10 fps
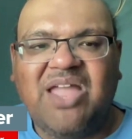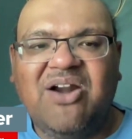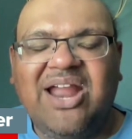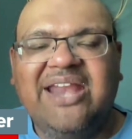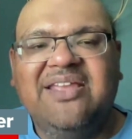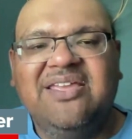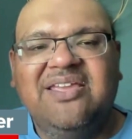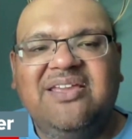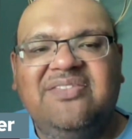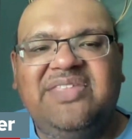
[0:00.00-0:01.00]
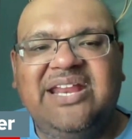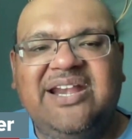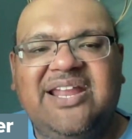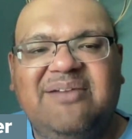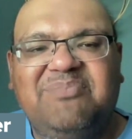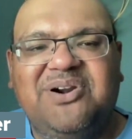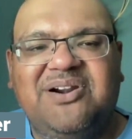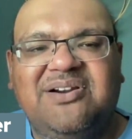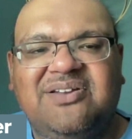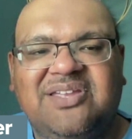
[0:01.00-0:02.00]
All right, the
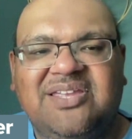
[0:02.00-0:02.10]
number